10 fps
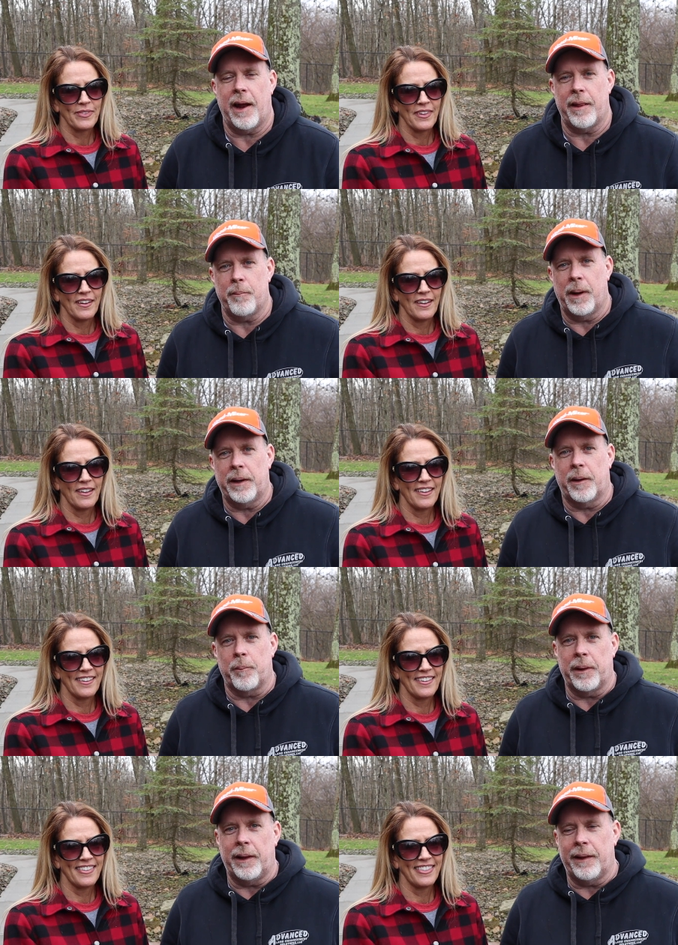Speaker 1: out of the mud
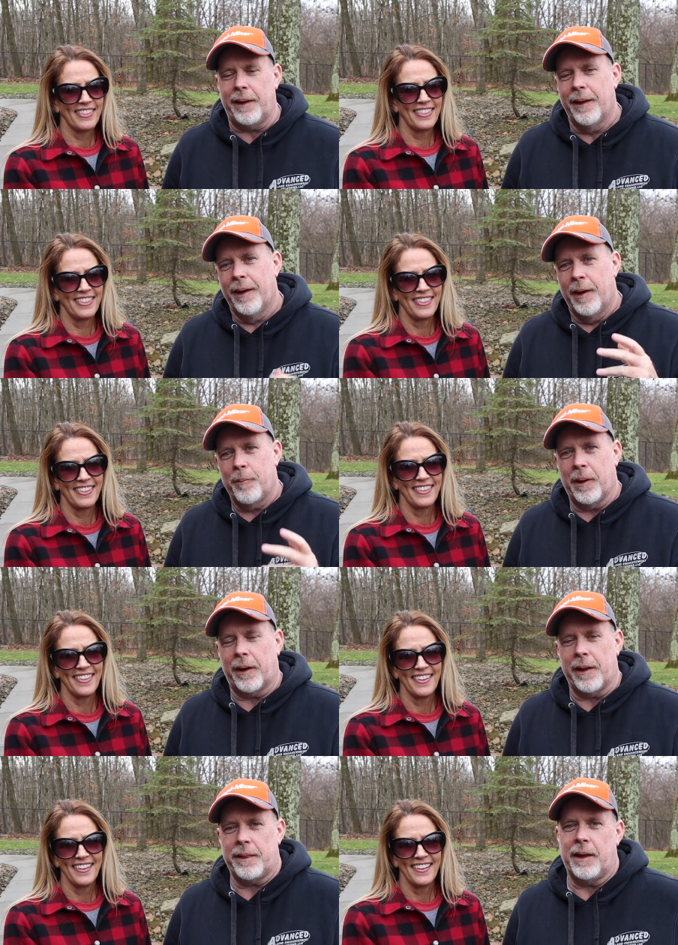completely, but I
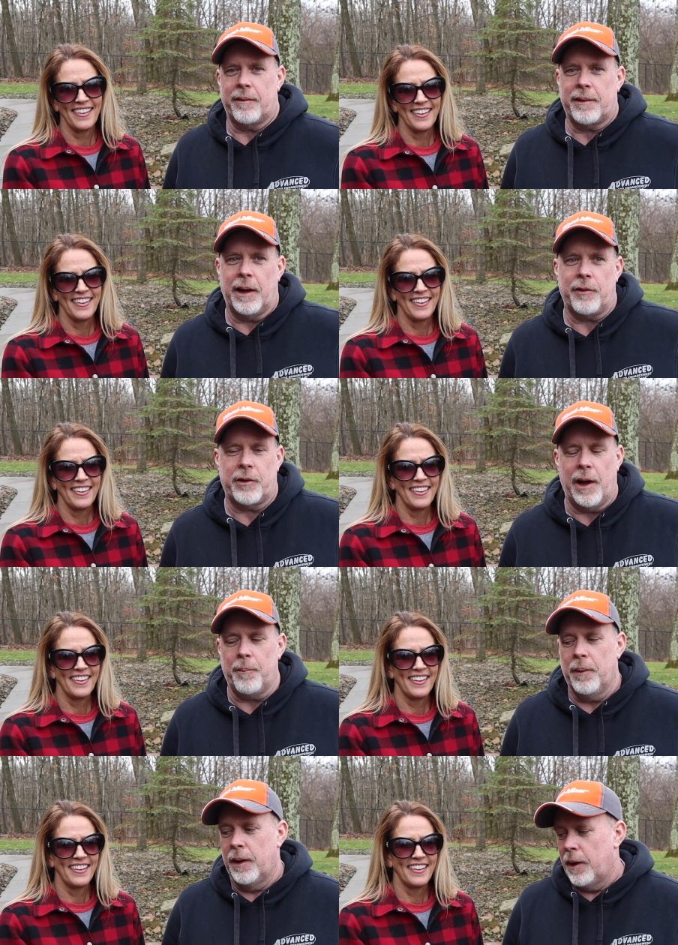got things touched
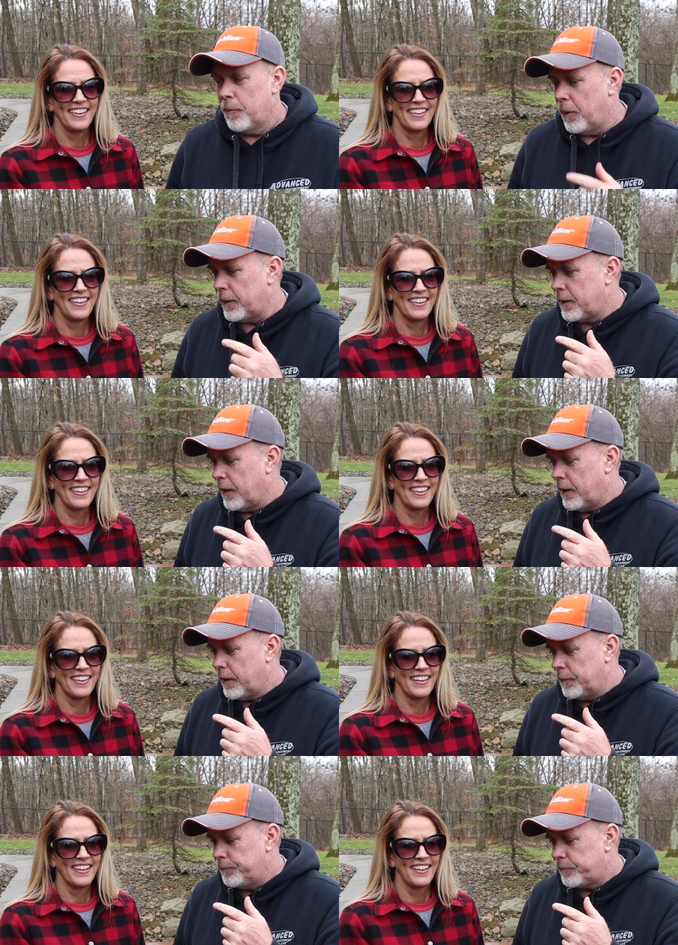up. But
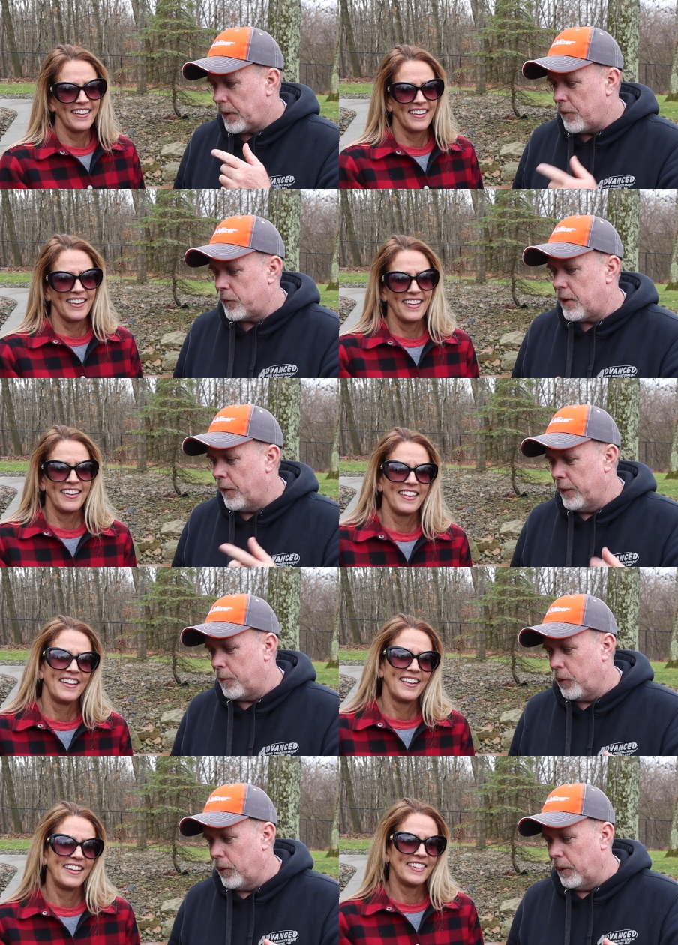uh, I was telling
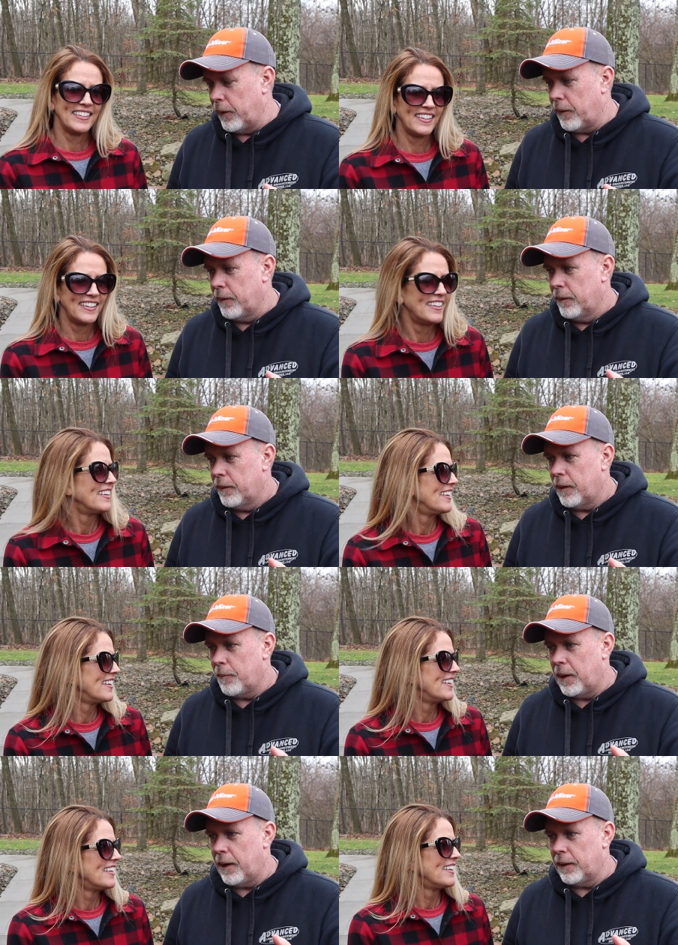them earlier
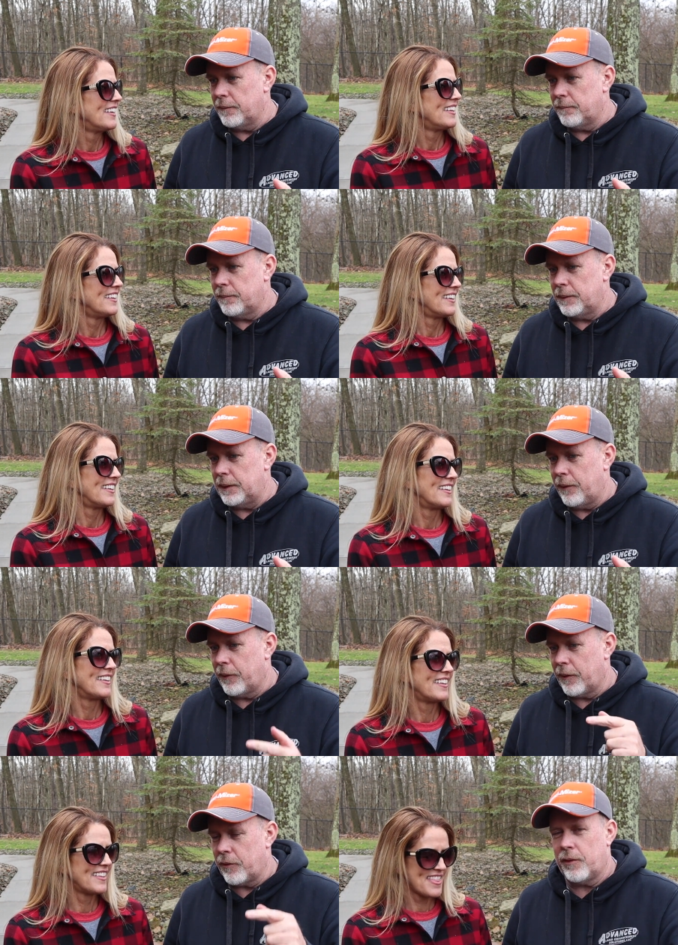about, you know,
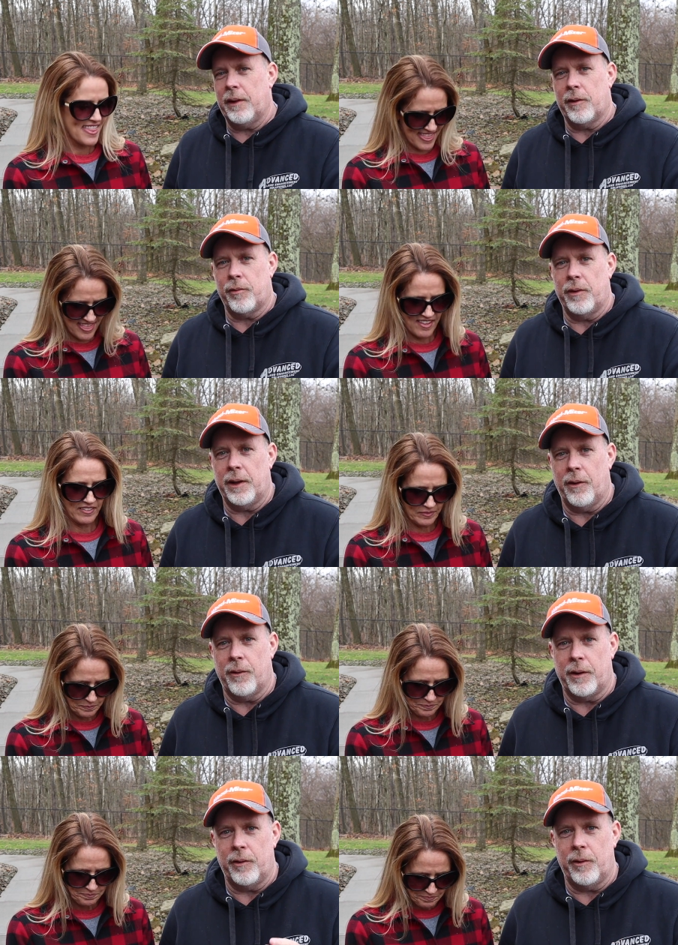they're going to see this
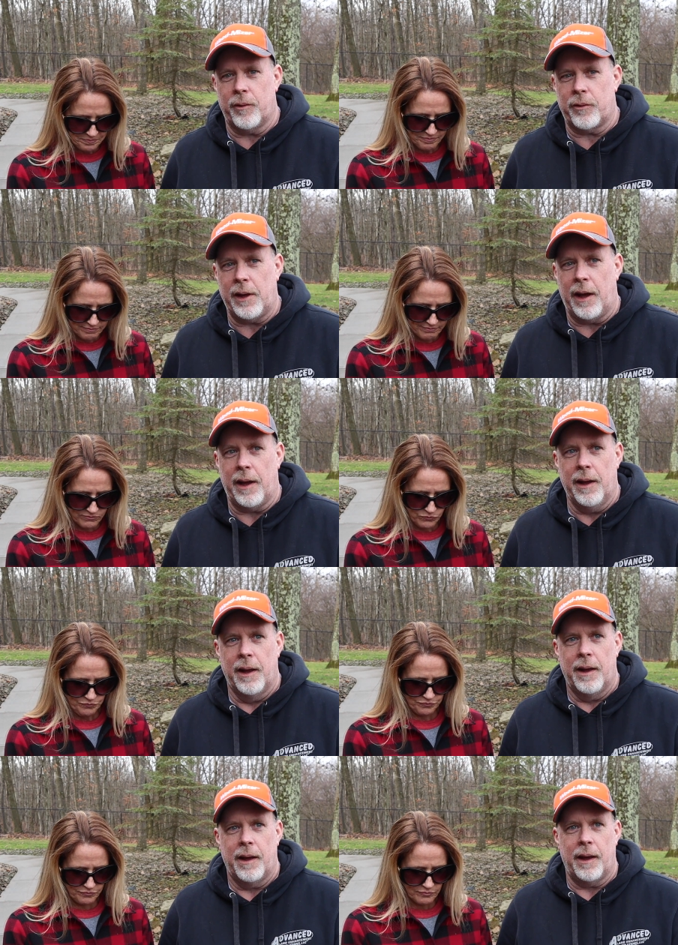video on New Year's Day
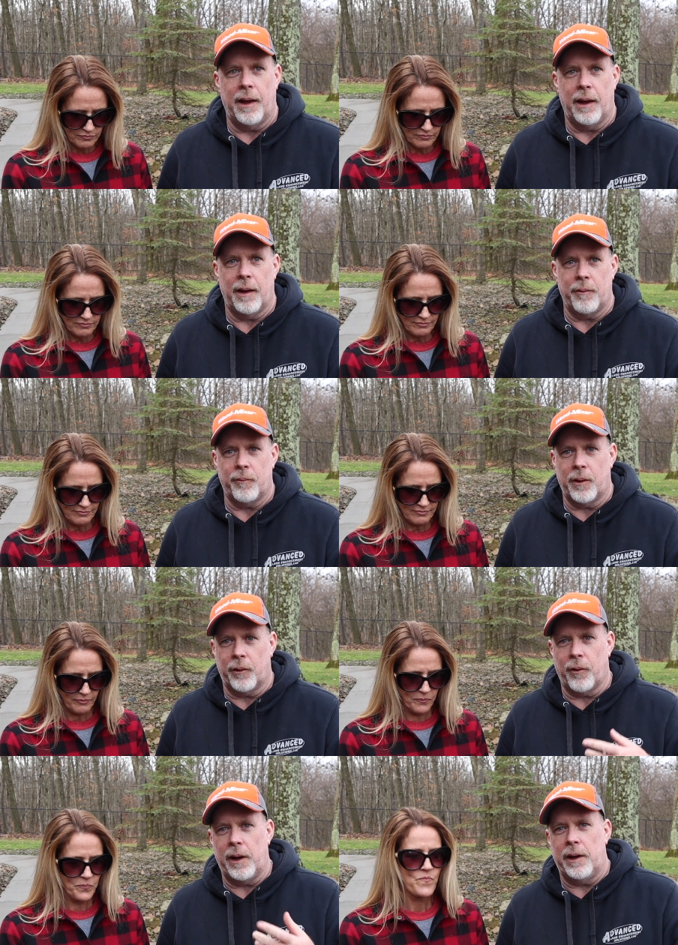and what a
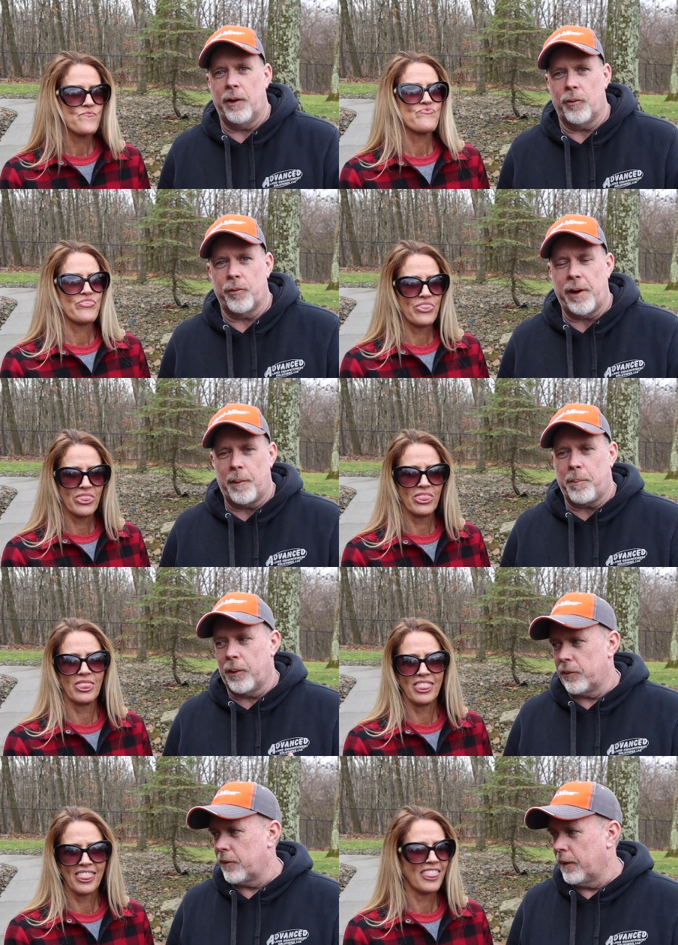great year we've had
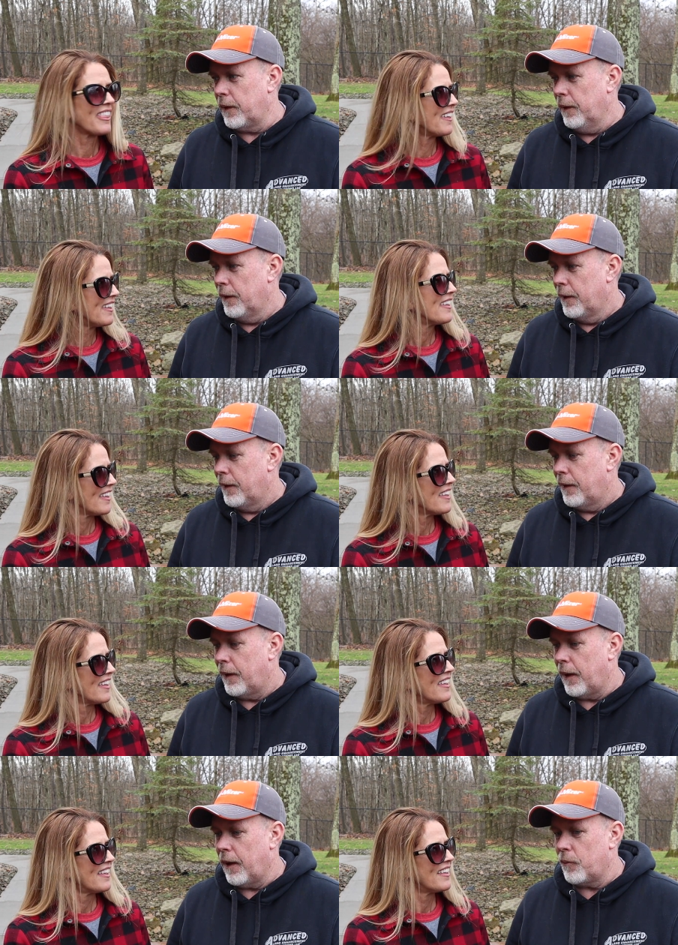personally
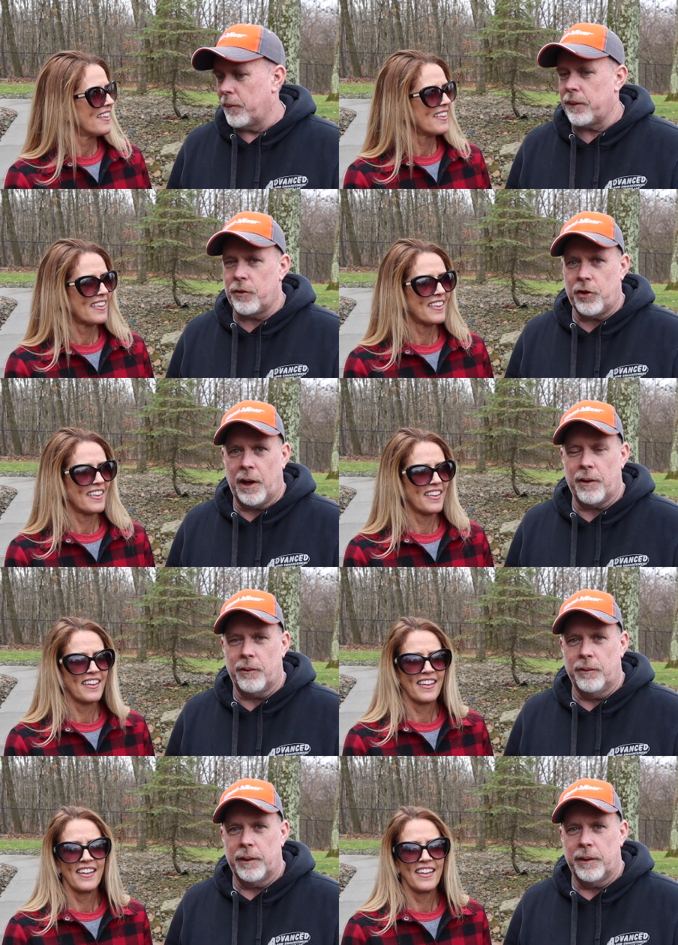and with the channel